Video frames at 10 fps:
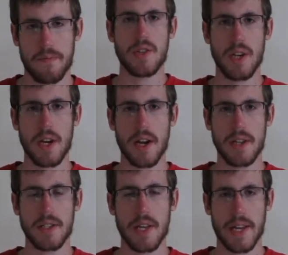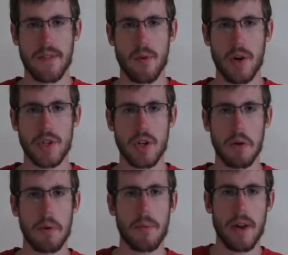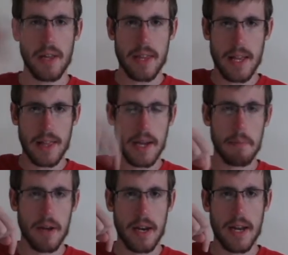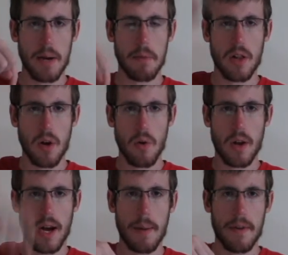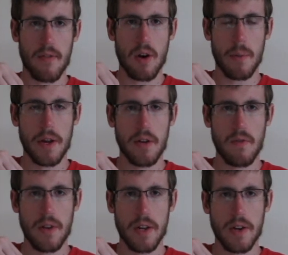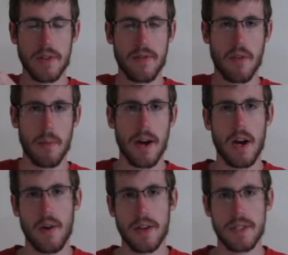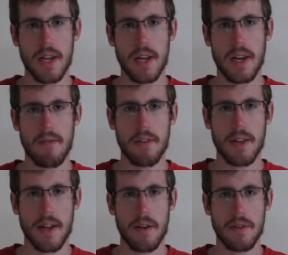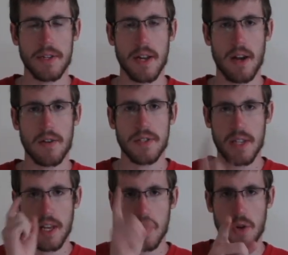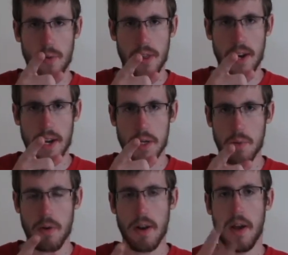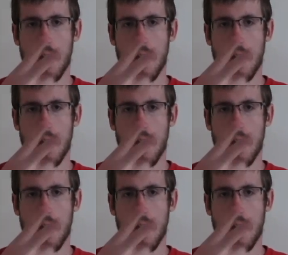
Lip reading: So yeah guys, thanks for watching. Remember to hit that like button down below, comment for all my new videos from iOS 8 and everything else, and I'll see you in the next one.